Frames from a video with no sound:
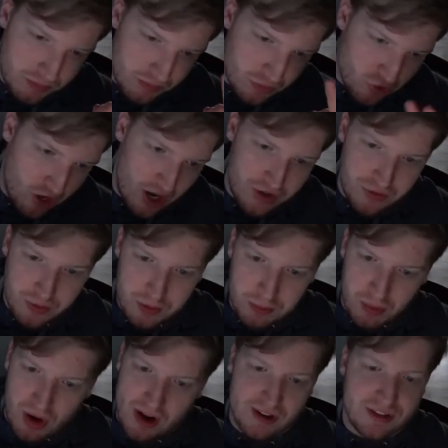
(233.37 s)
trash for him to
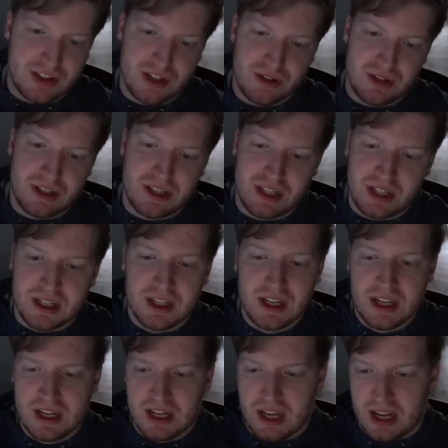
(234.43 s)
proxy or anything.
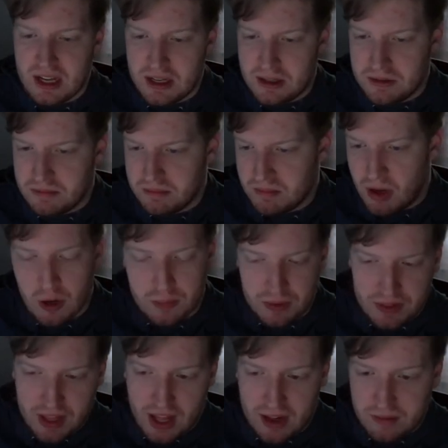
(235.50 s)
I hope
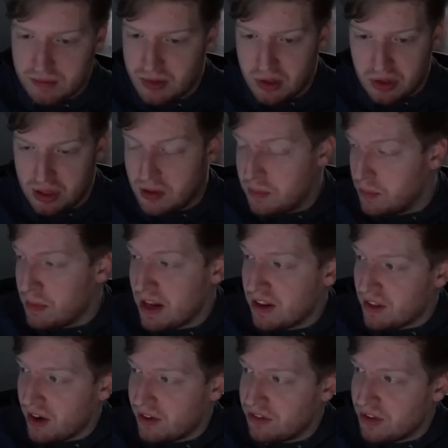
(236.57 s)
that clip made a
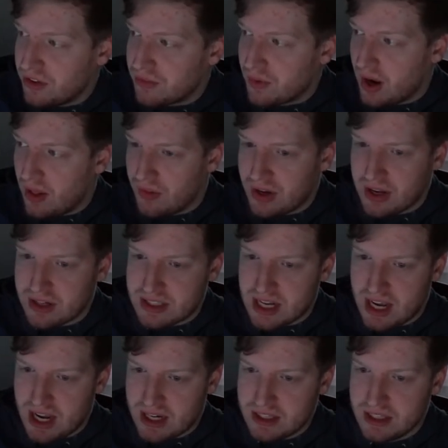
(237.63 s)
lot of sense for how that got
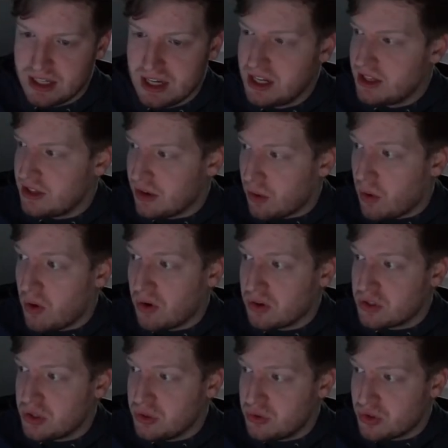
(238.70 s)
tagged. There are
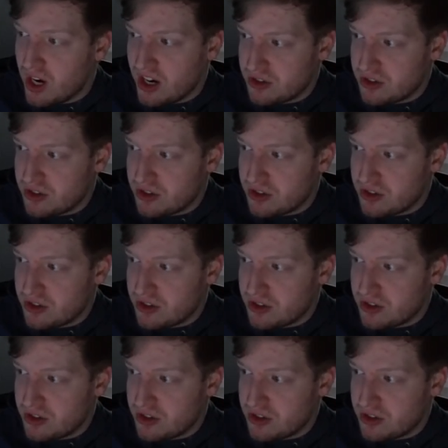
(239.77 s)
two trash